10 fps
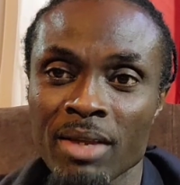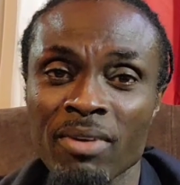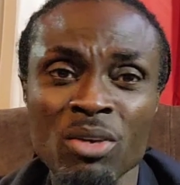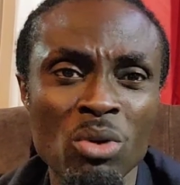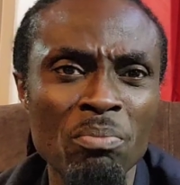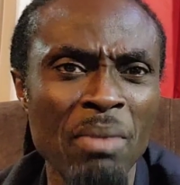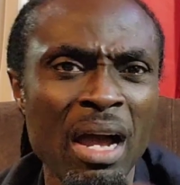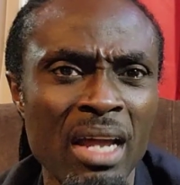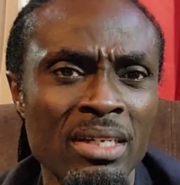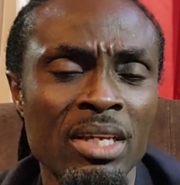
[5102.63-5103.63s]
When he was
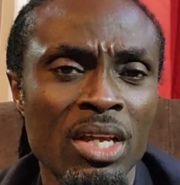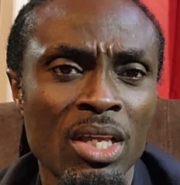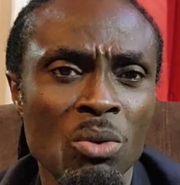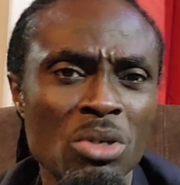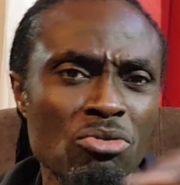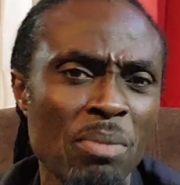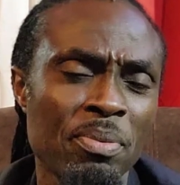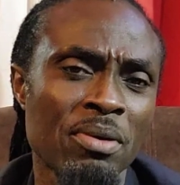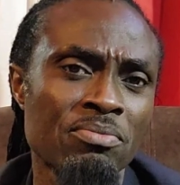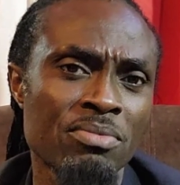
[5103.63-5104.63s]
born, he was
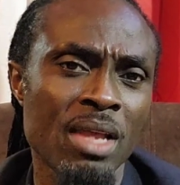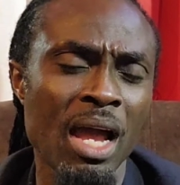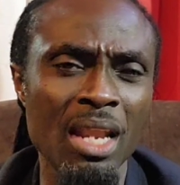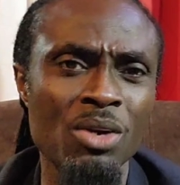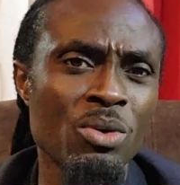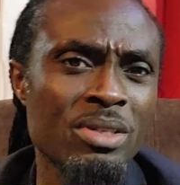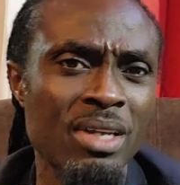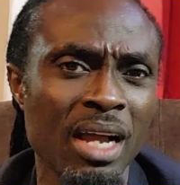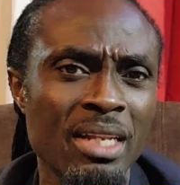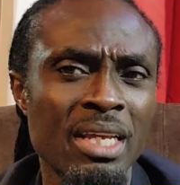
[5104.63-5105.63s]
crippled. Hallelujah to
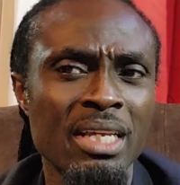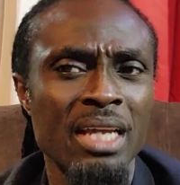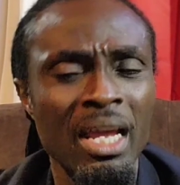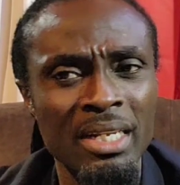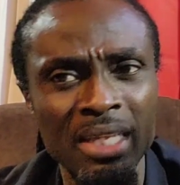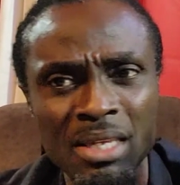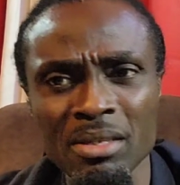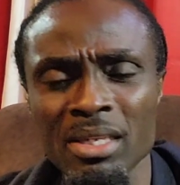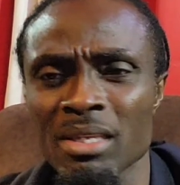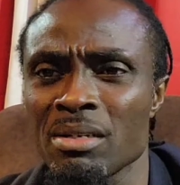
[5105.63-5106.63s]
God. And he,
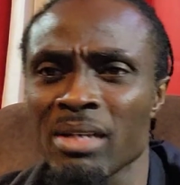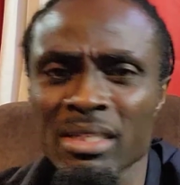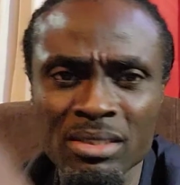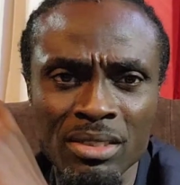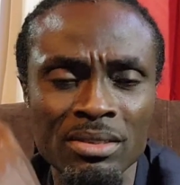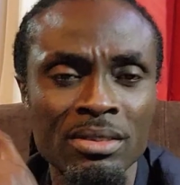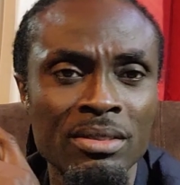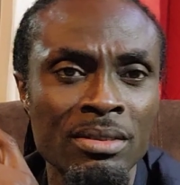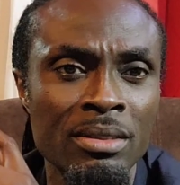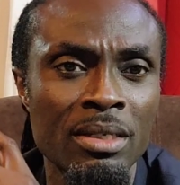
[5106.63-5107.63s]
he let
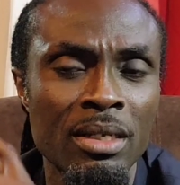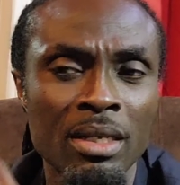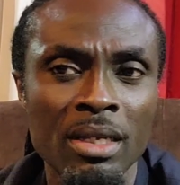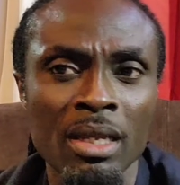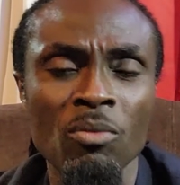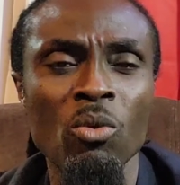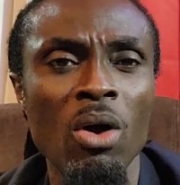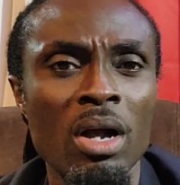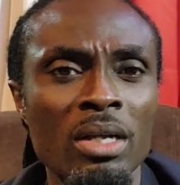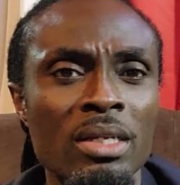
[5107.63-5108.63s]
him
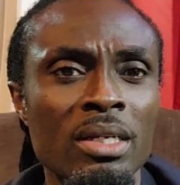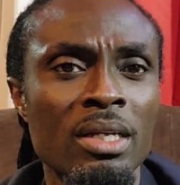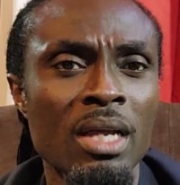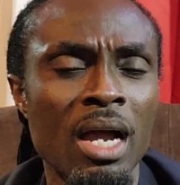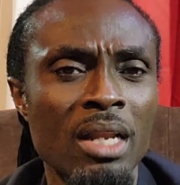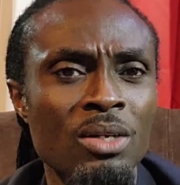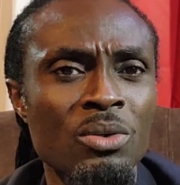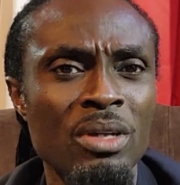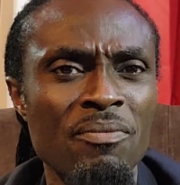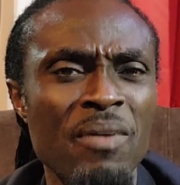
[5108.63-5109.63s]
walk.
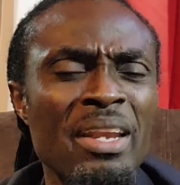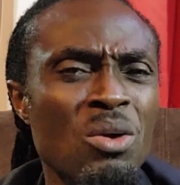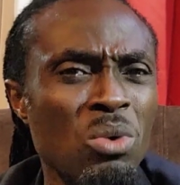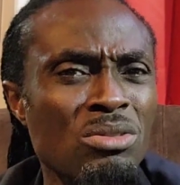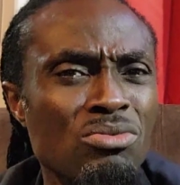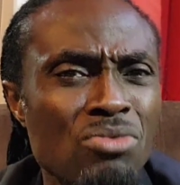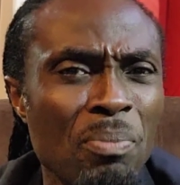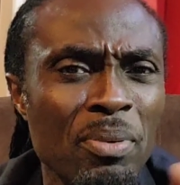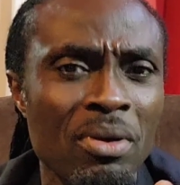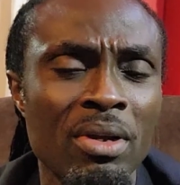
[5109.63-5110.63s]
Hallelujah. Fanny was
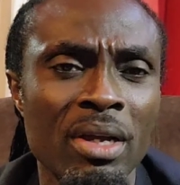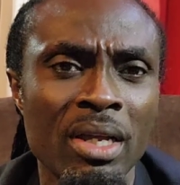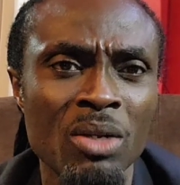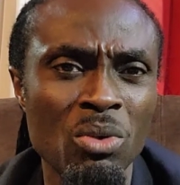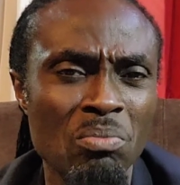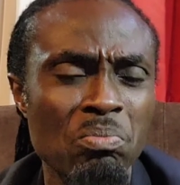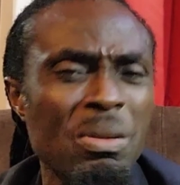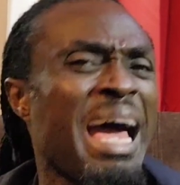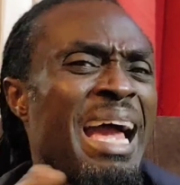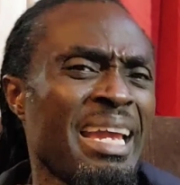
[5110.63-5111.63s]
crippled. He was
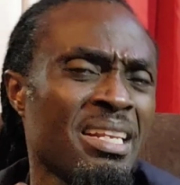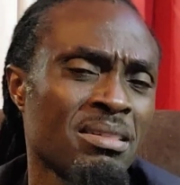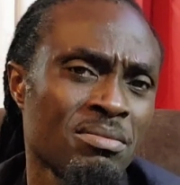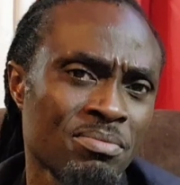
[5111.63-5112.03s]
blind.